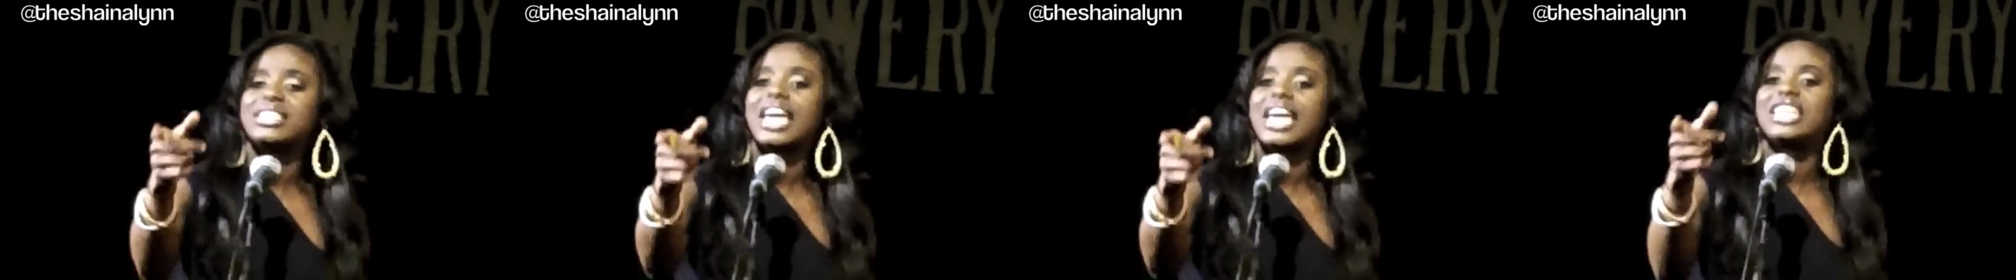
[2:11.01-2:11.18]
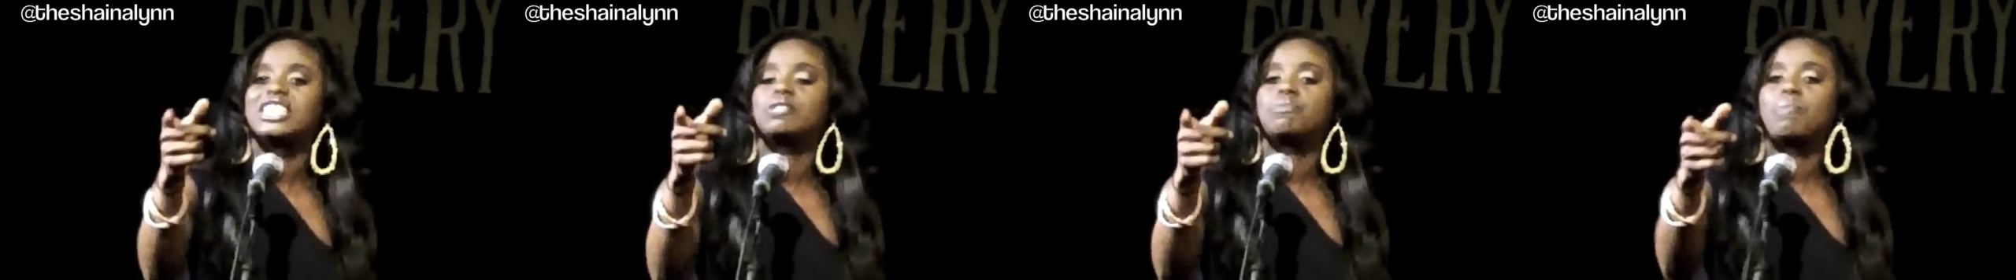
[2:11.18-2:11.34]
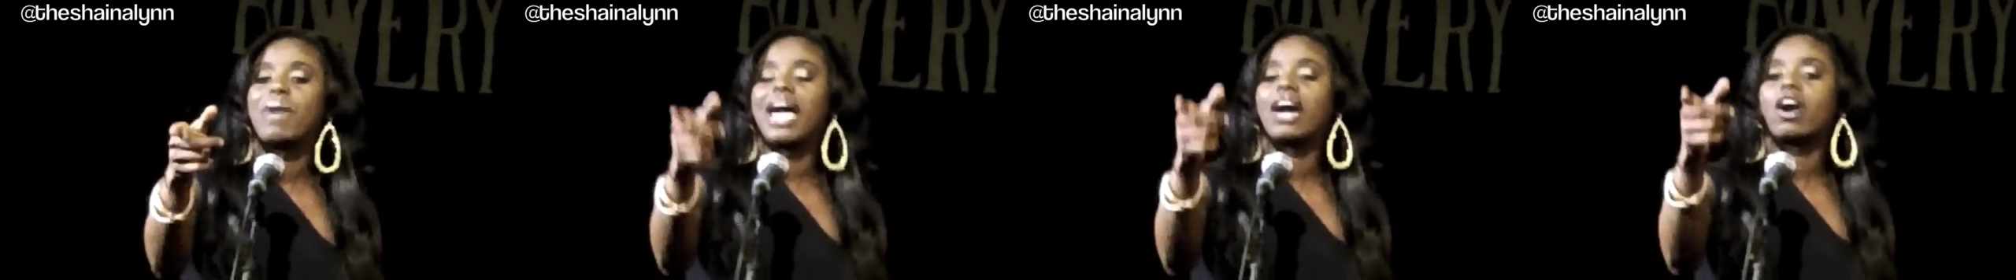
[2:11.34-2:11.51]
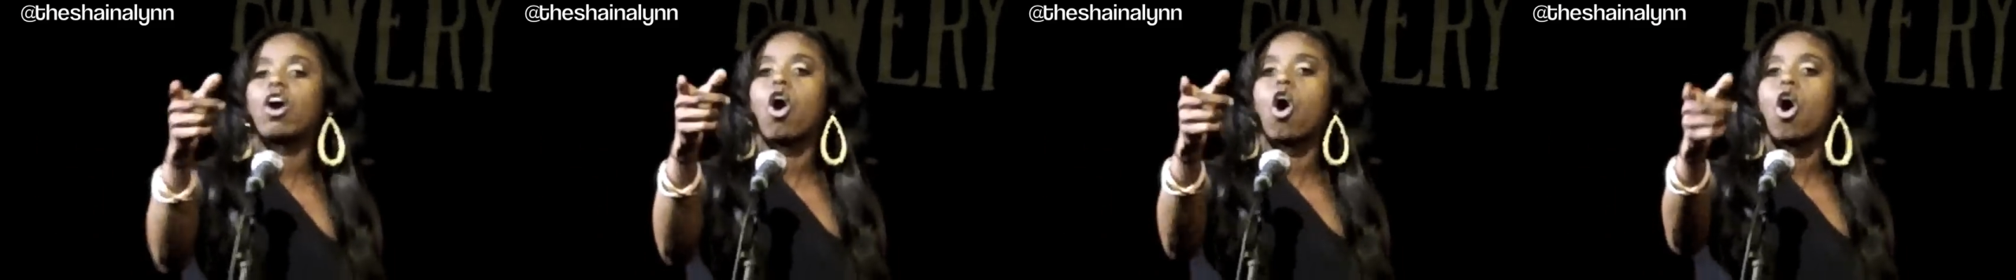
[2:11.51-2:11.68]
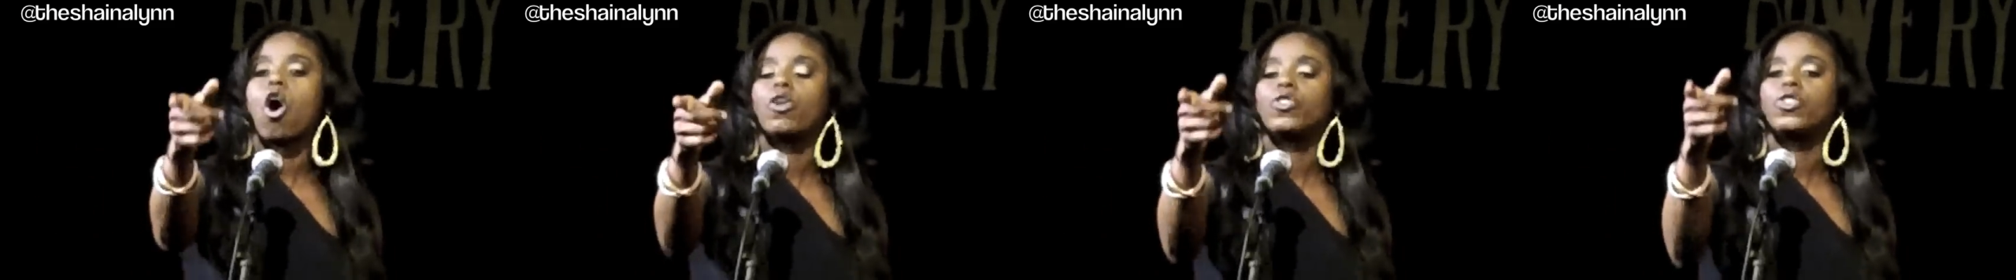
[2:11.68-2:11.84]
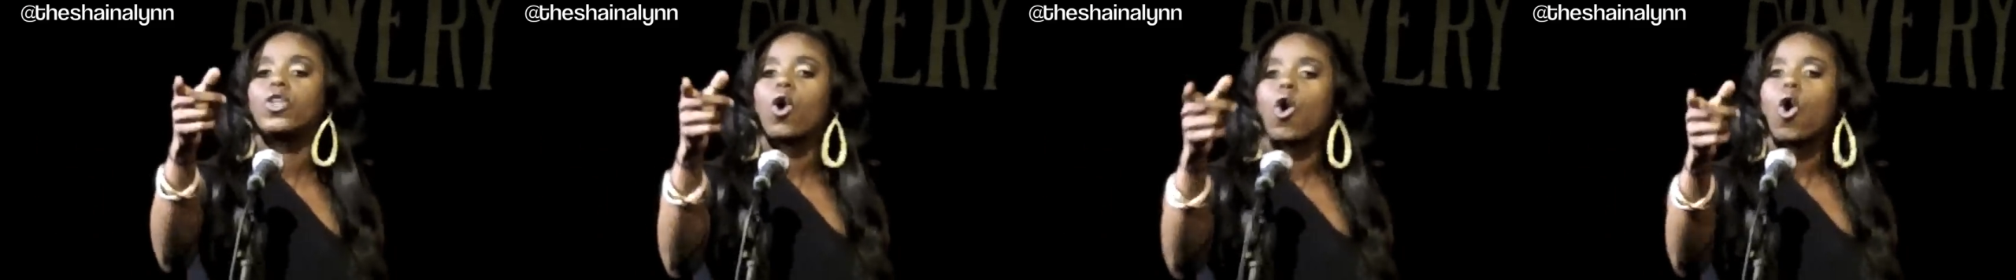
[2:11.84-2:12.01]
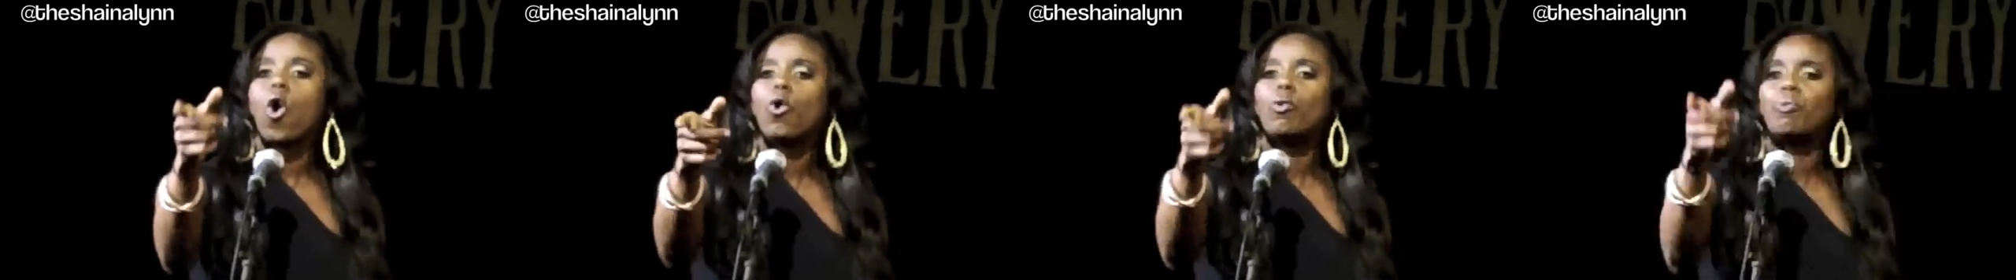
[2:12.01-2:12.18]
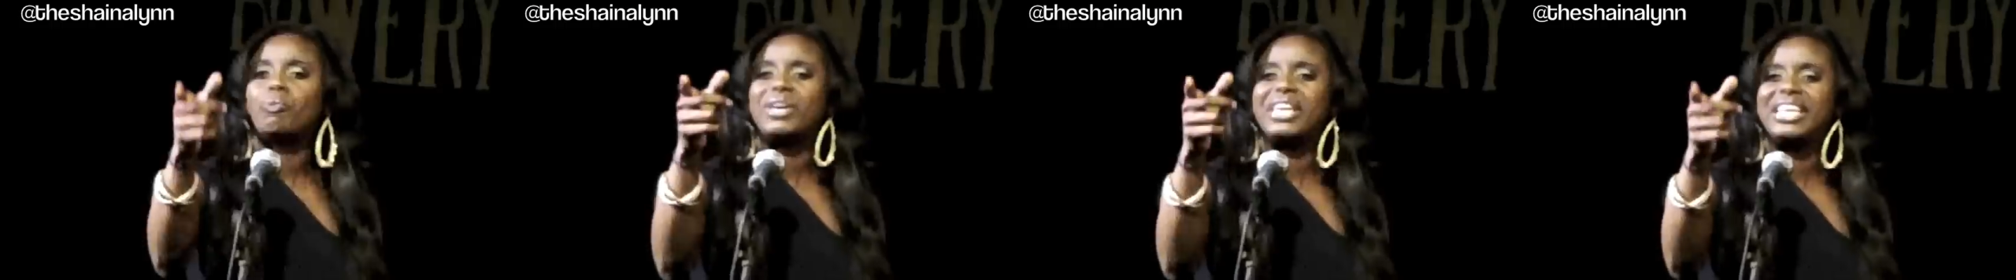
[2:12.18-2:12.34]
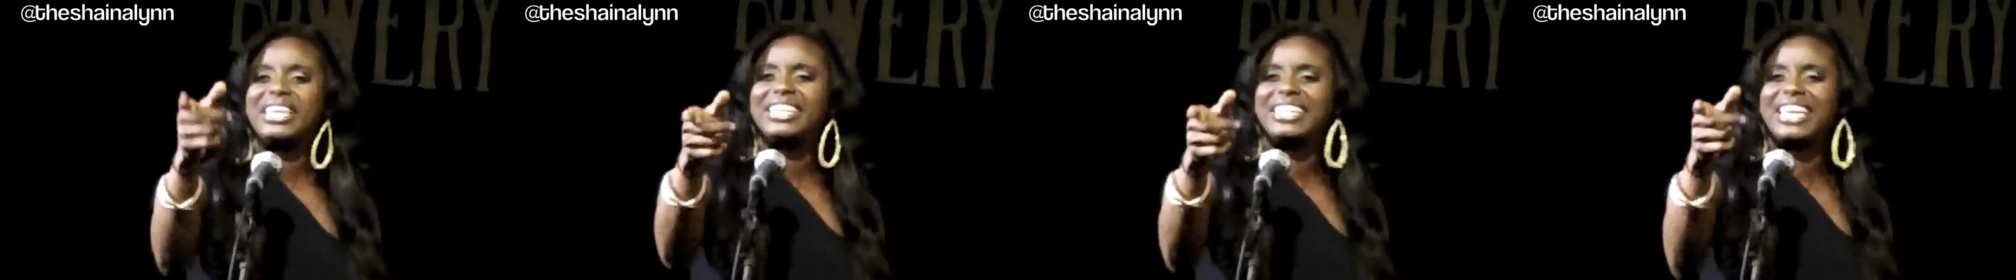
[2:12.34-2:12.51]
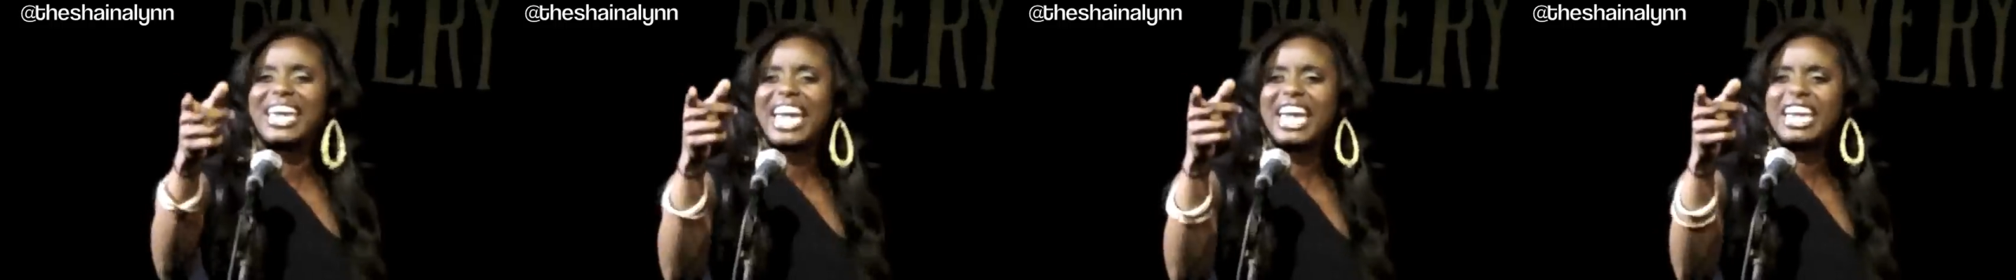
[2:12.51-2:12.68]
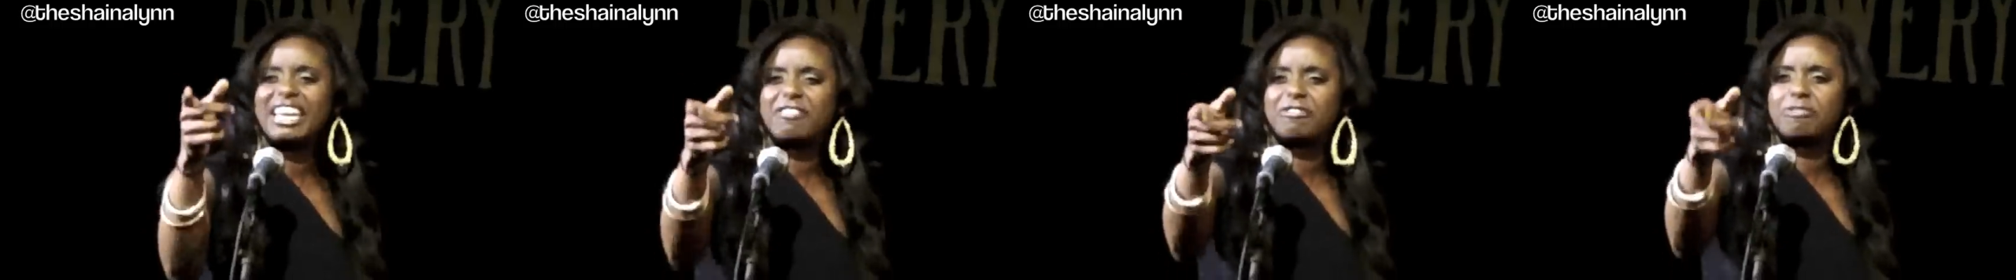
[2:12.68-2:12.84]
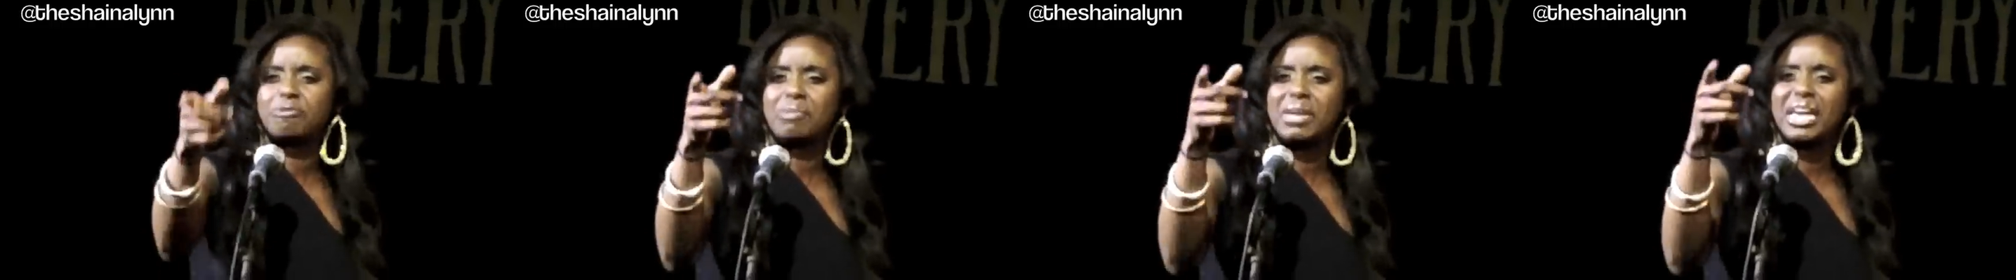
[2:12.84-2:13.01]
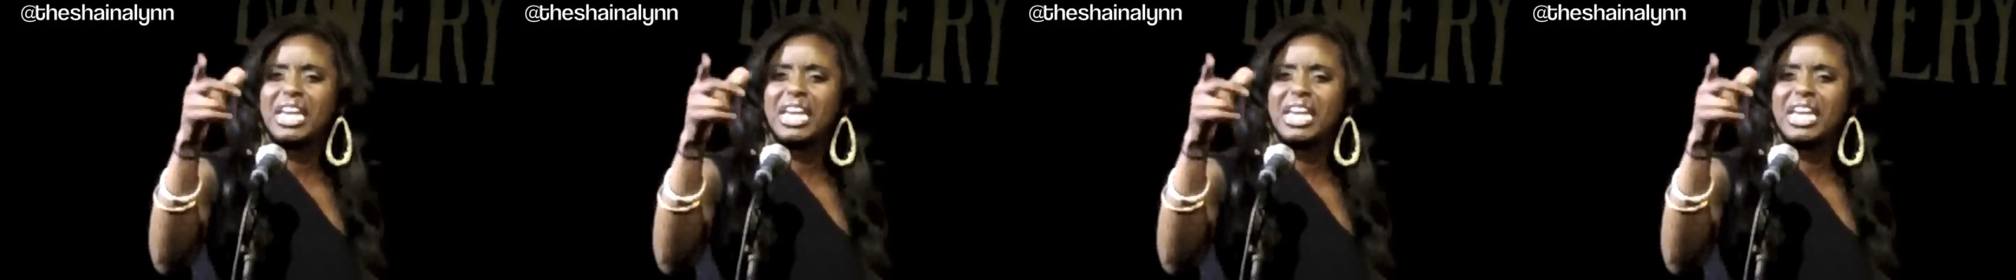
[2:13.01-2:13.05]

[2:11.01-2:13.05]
takes back all the hope he gave